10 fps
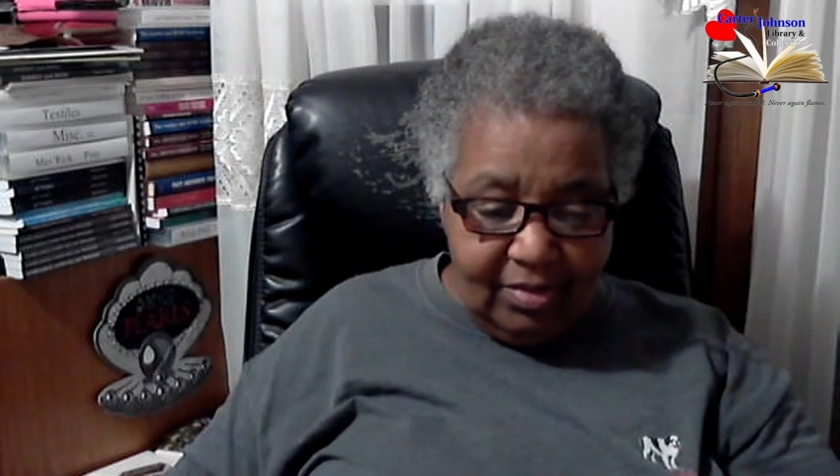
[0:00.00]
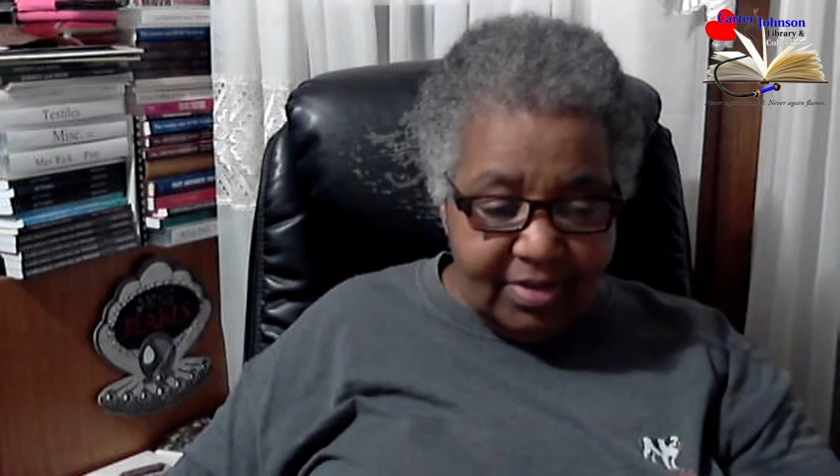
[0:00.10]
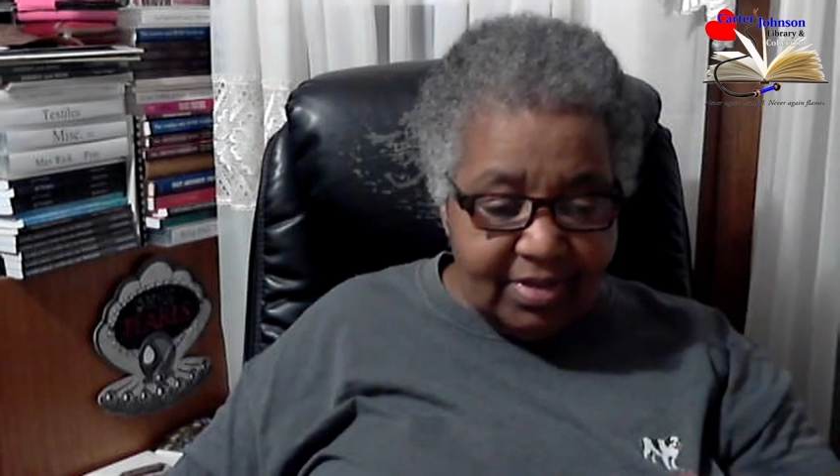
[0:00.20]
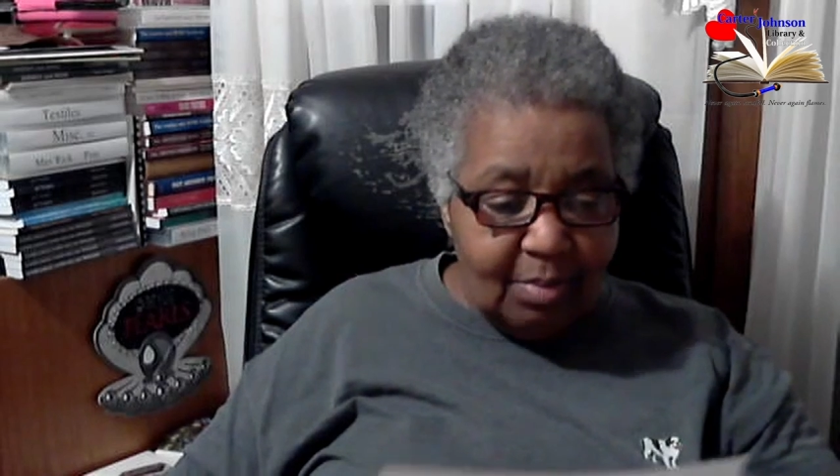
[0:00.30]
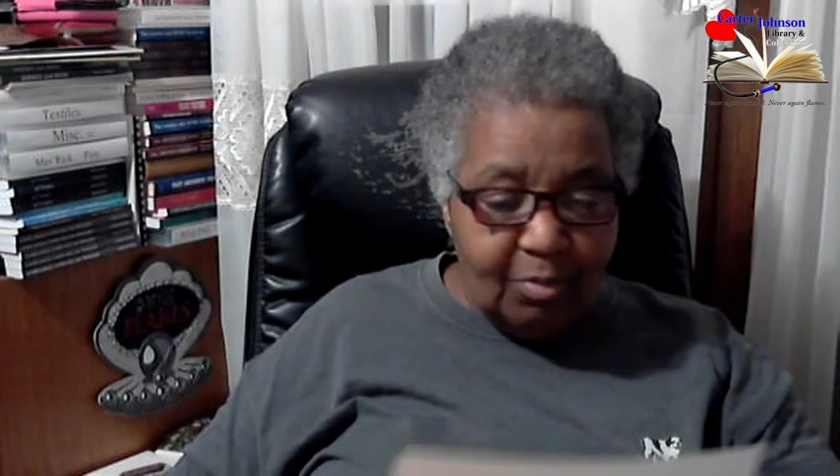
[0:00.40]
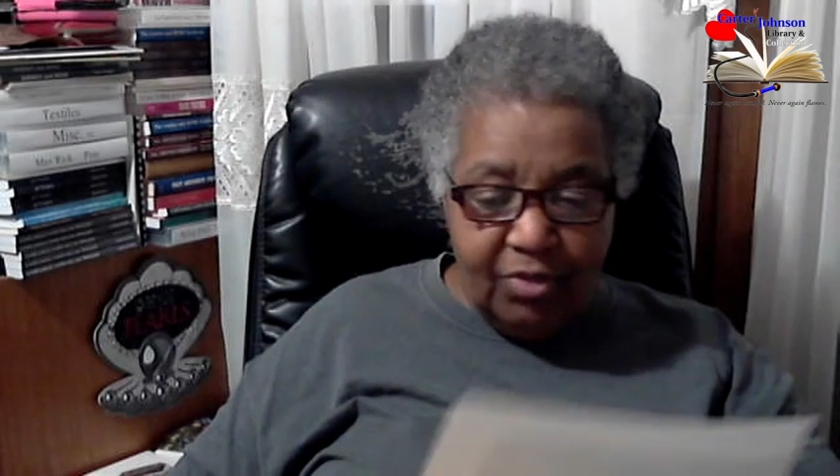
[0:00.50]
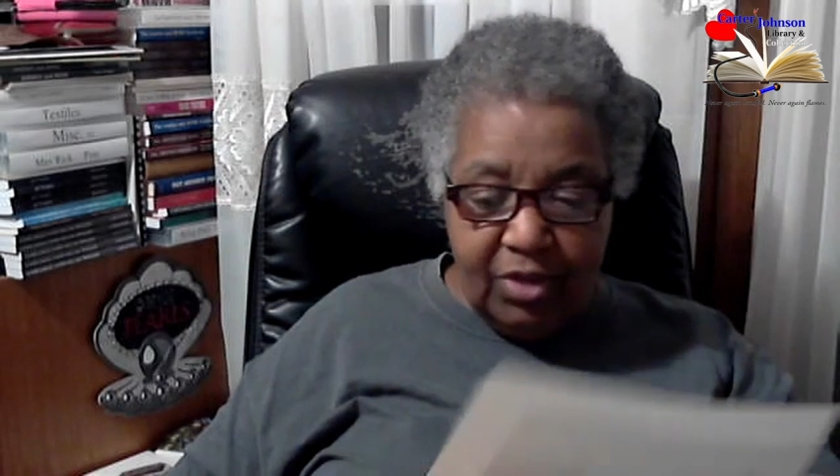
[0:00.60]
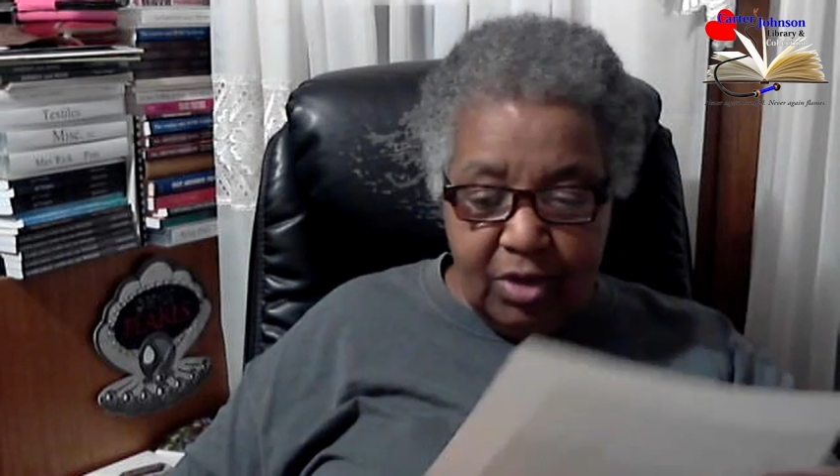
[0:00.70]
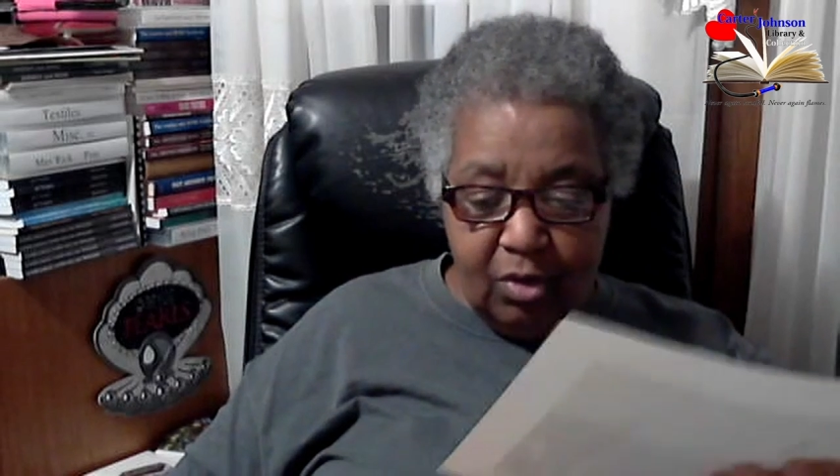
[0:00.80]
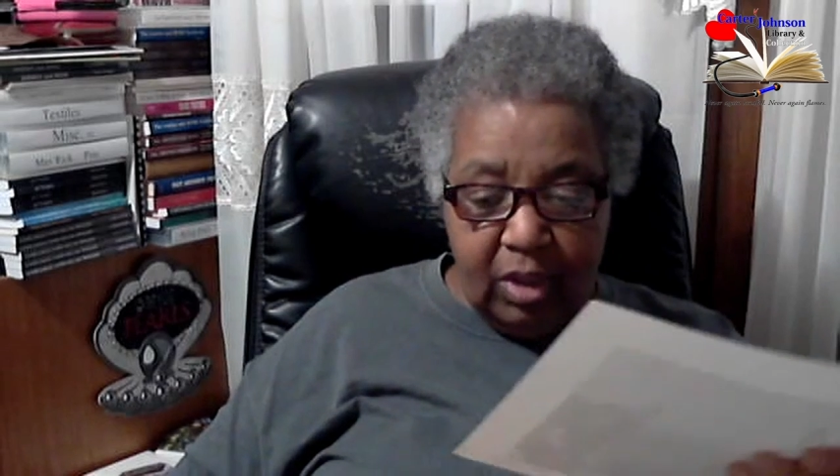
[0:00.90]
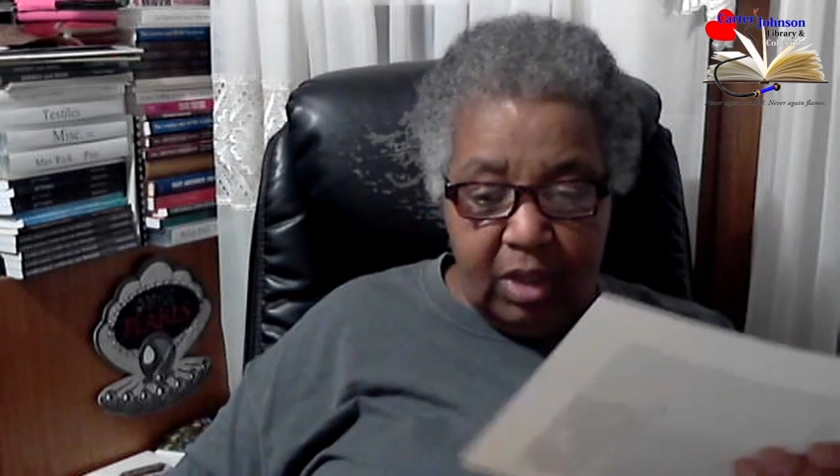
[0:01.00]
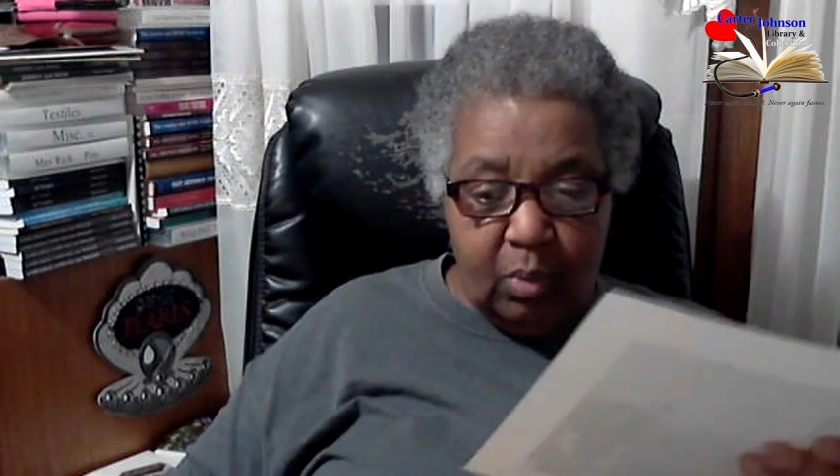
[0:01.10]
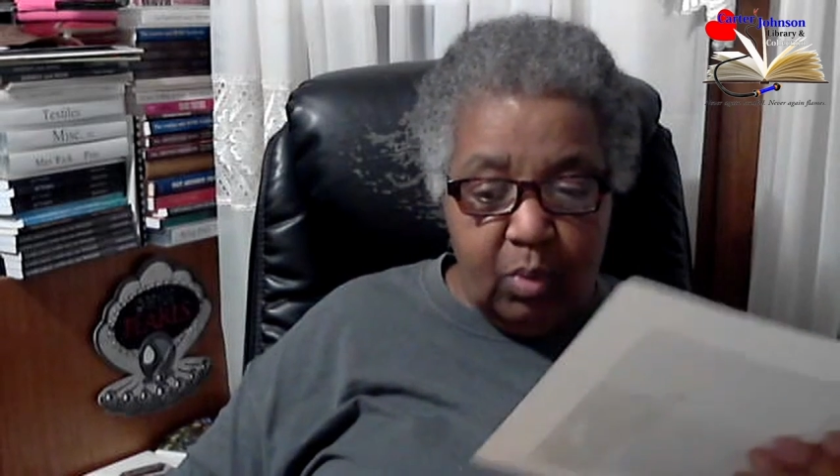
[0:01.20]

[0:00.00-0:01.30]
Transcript: Some of the early